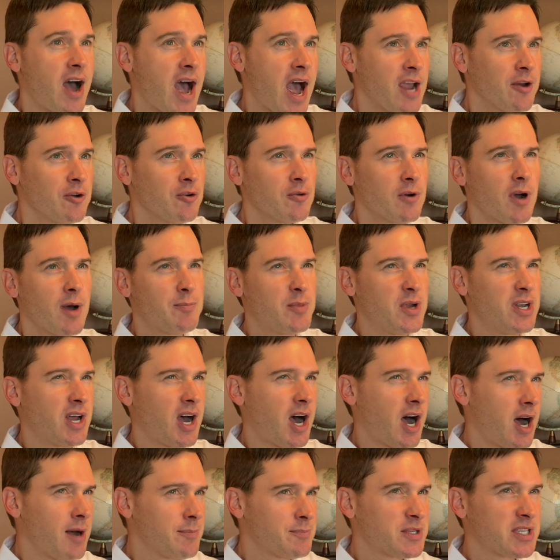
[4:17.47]
I grew up in
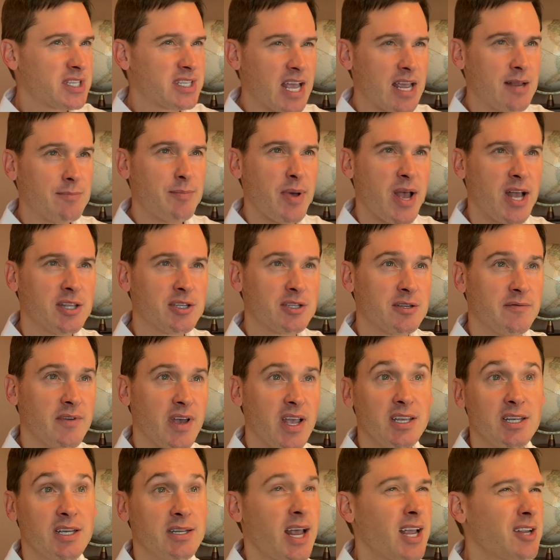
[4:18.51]
upstate
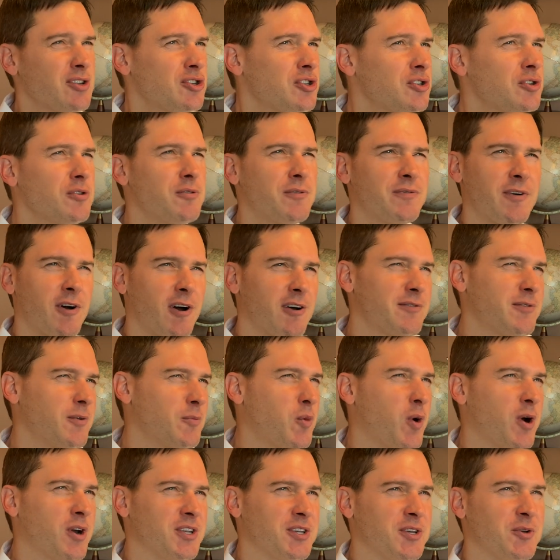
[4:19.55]
Pennsylvania, not too far from
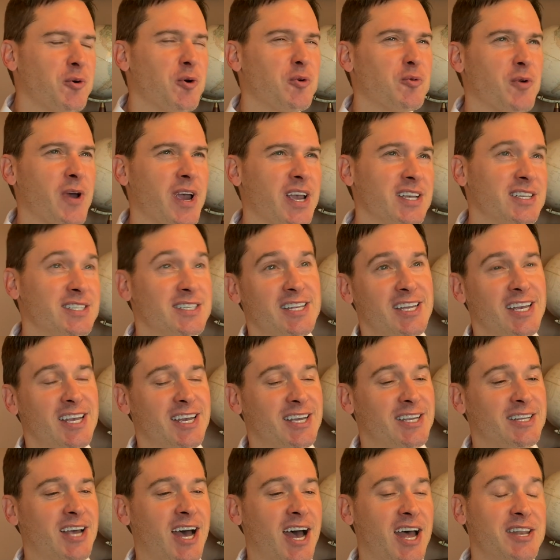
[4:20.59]
where you were raised
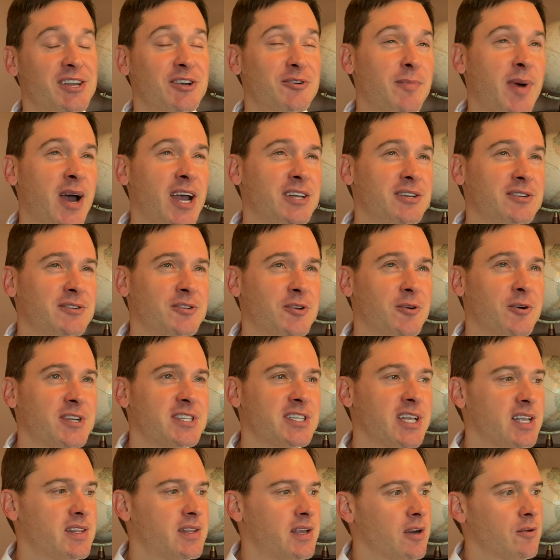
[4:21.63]
in nearby New York
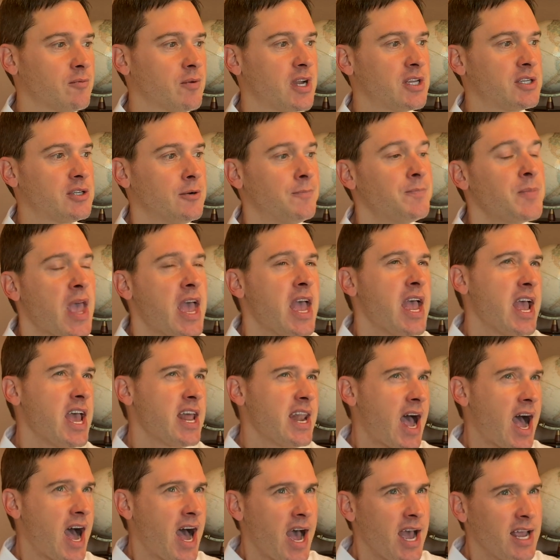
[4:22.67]
State there, Rachel.
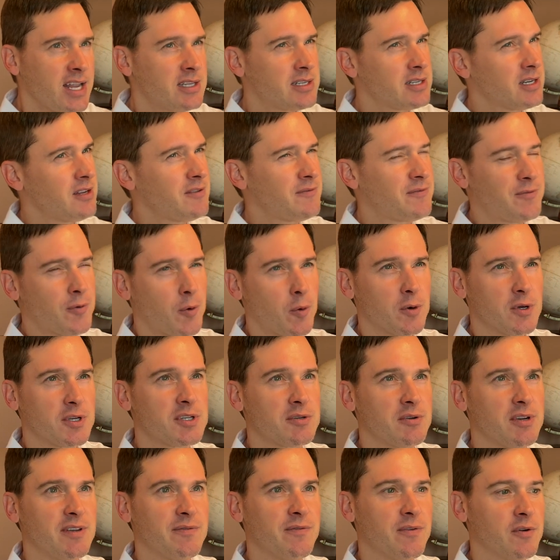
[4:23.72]
And I did
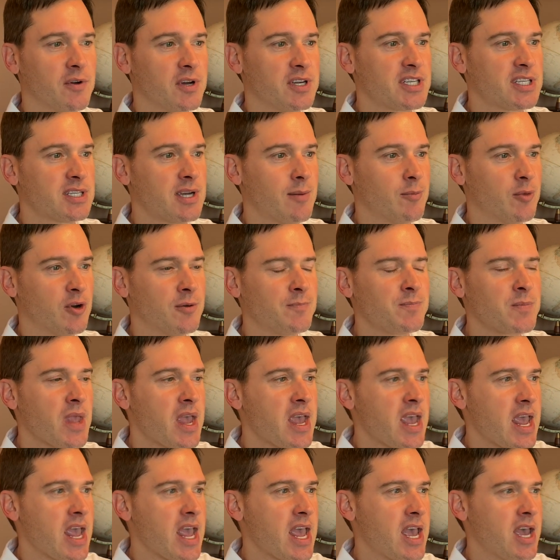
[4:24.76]
forestry for a summer,
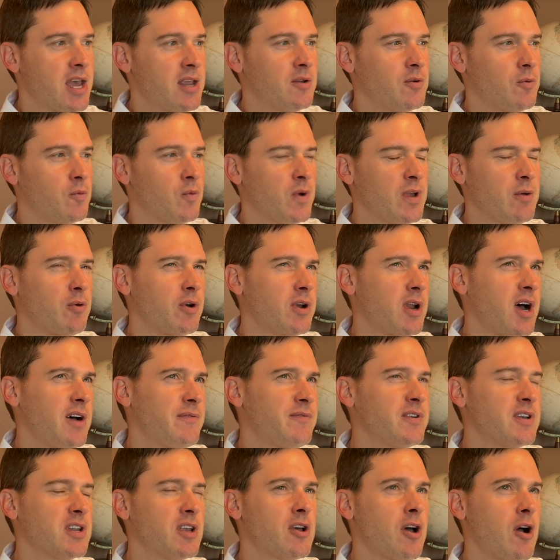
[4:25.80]
and we would
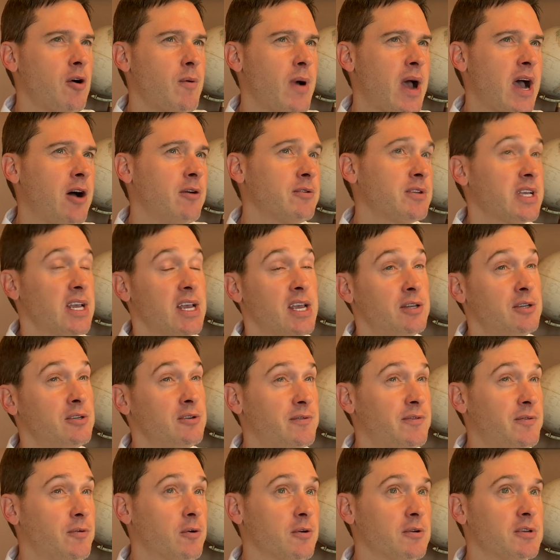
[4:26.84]
often go out and
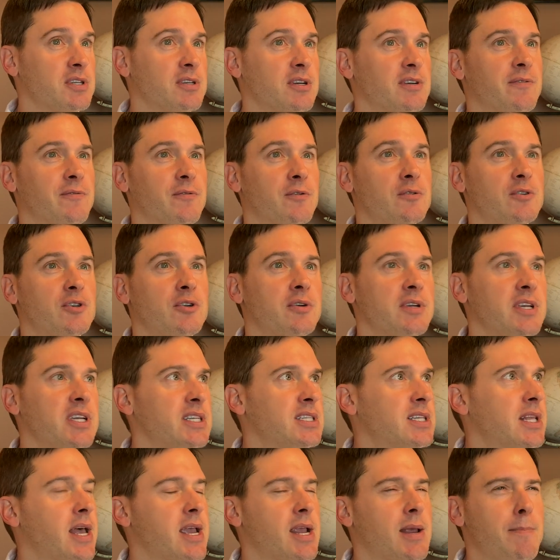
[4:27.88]
do forestry for
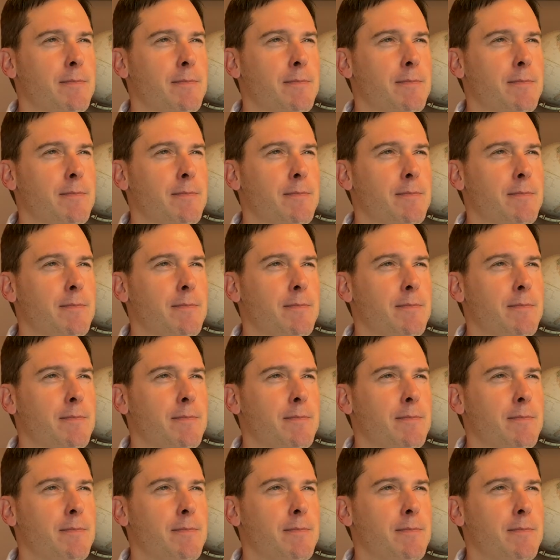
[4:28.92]
trees like